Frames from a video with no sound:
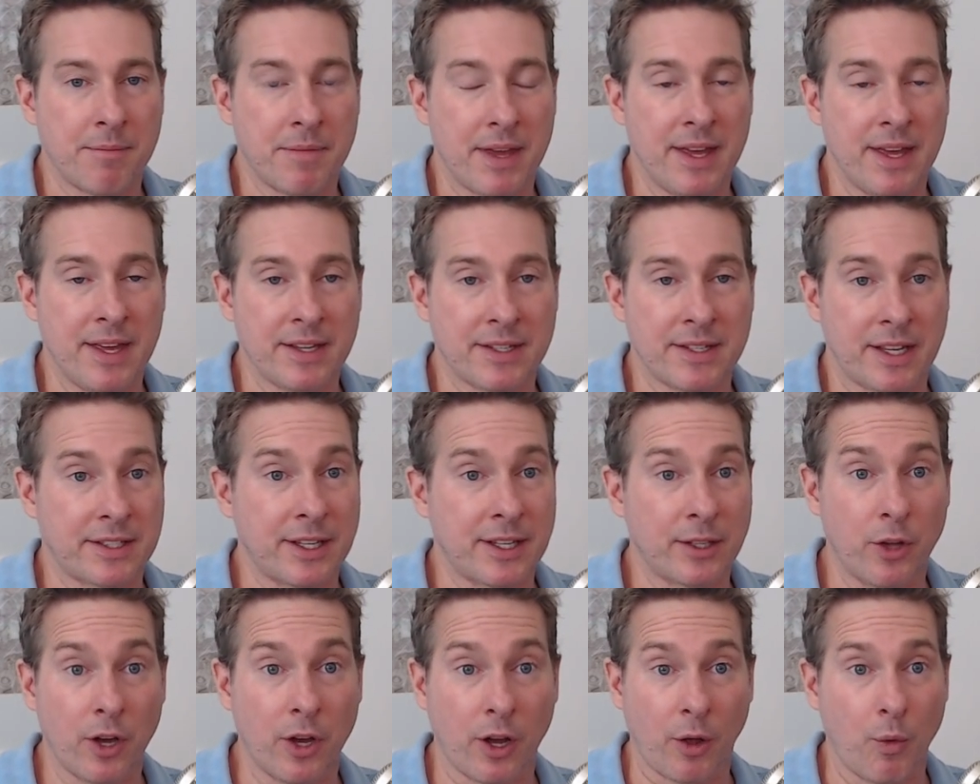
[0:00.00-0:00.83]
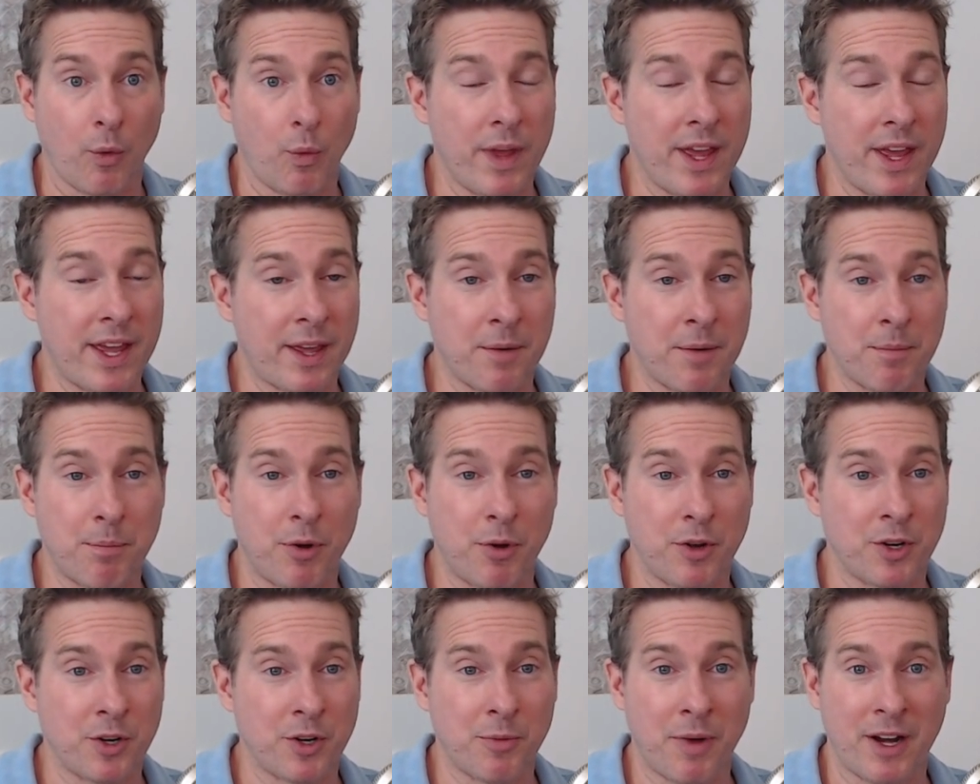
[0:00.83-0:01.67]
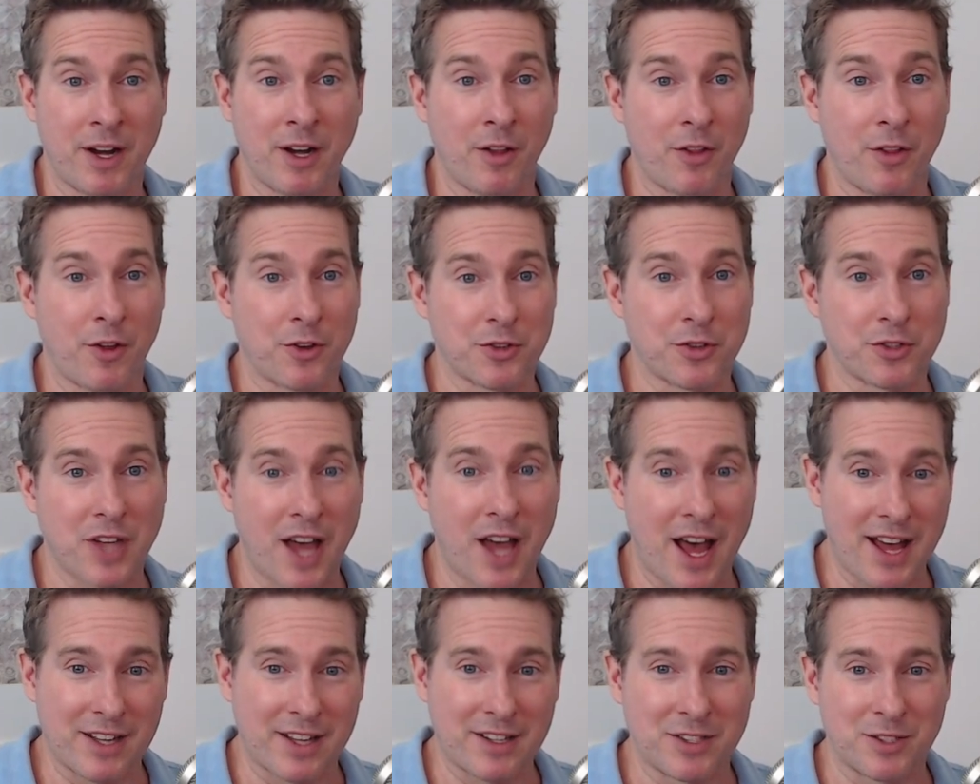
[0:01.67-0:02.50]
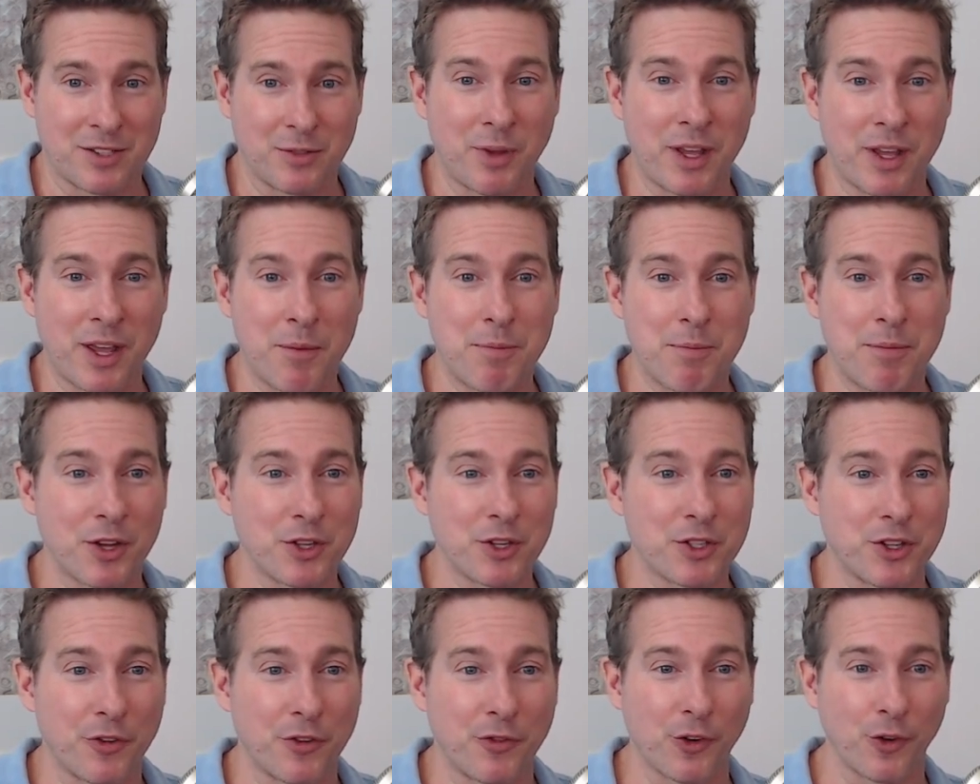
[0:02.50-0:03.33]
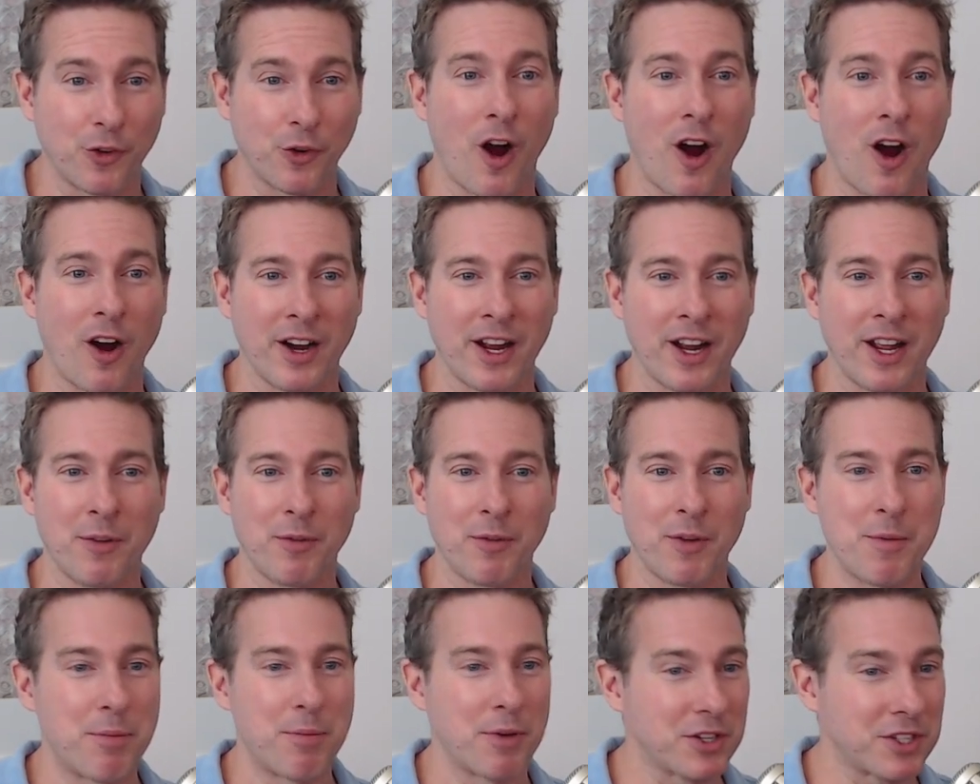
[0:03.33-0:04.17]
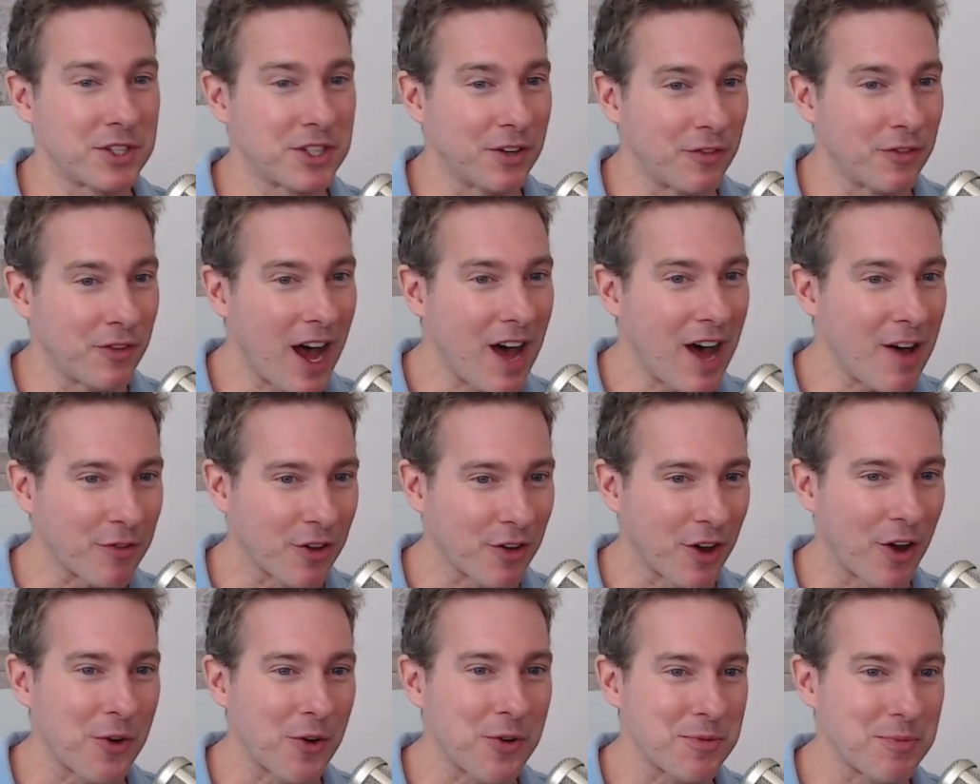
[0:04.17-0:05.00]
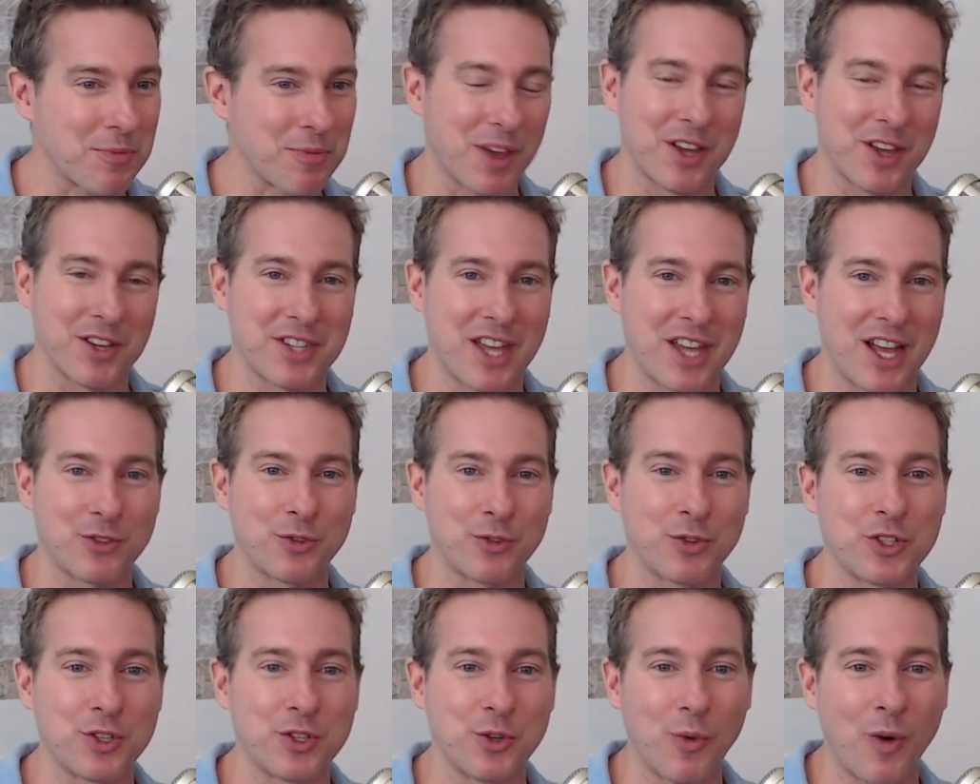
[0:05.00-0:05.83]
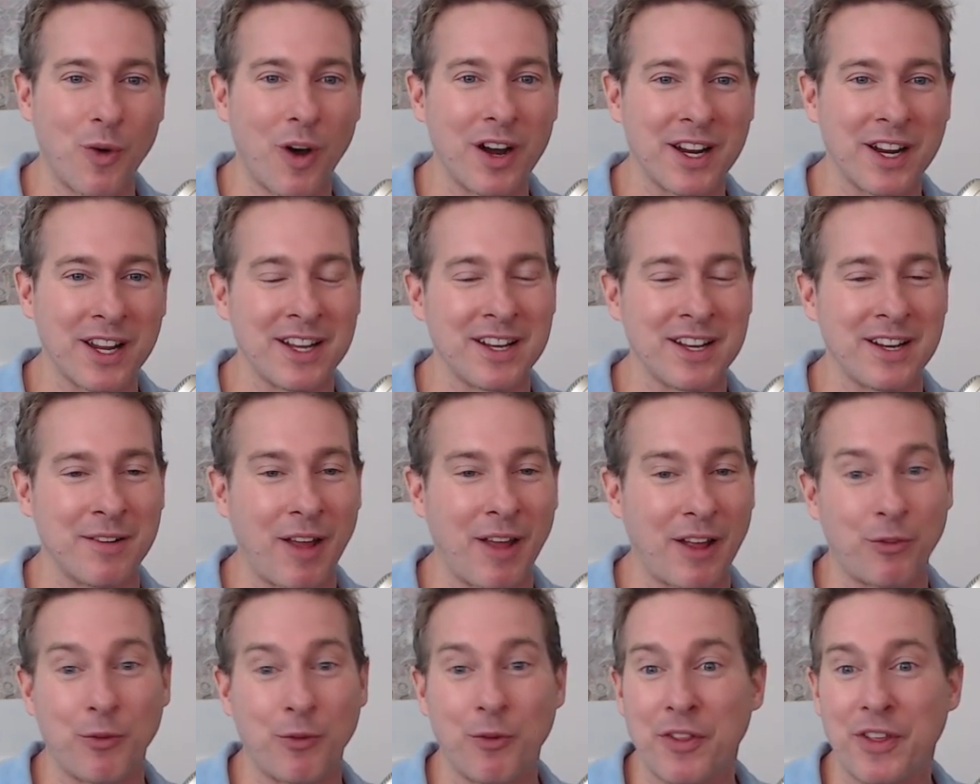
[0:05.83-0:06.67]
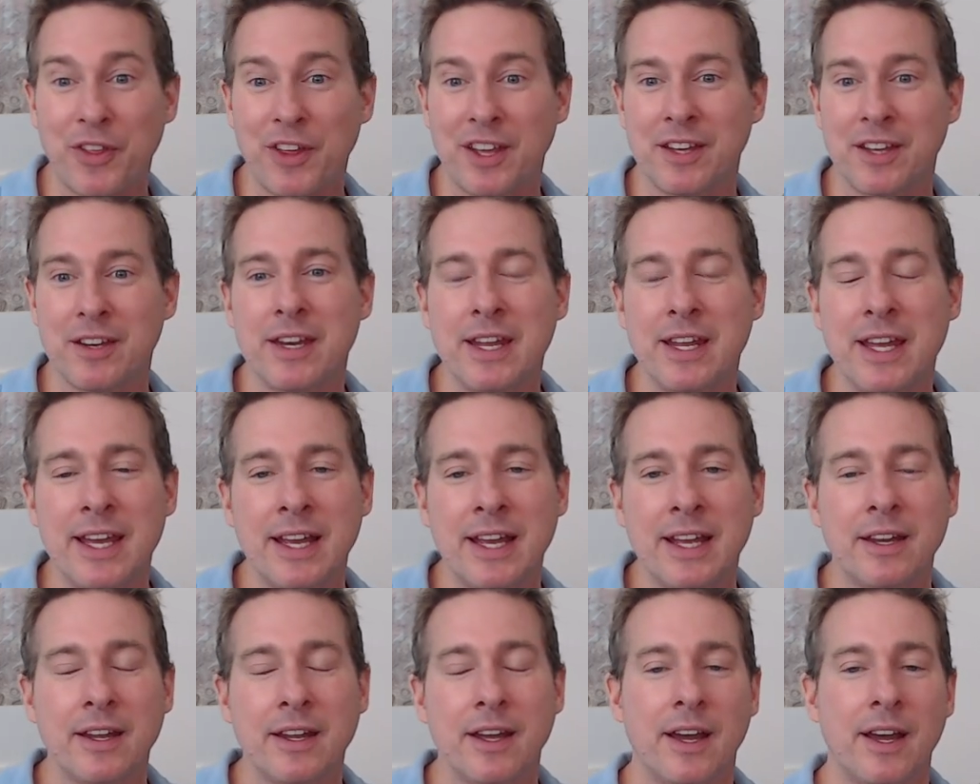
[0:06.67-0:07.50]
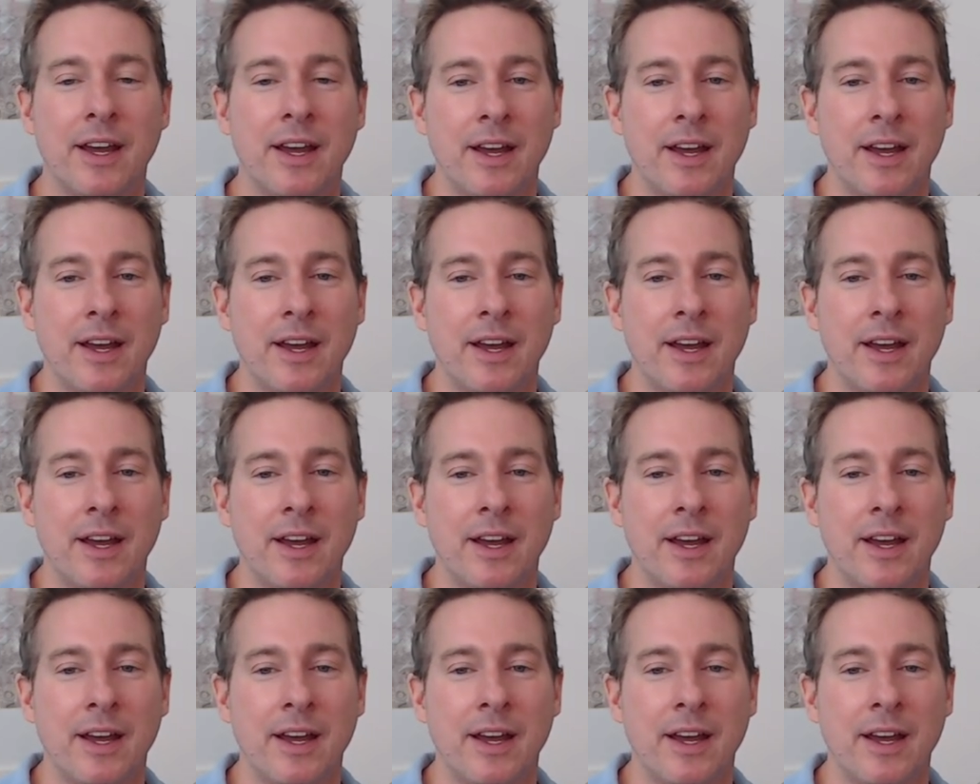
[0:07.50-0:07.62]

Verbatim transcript: Is I said, look, we can put your money in all those stocks. We can build you a Ferrari. We build you a Volvo because that's what you wanted, and that's what we think you need.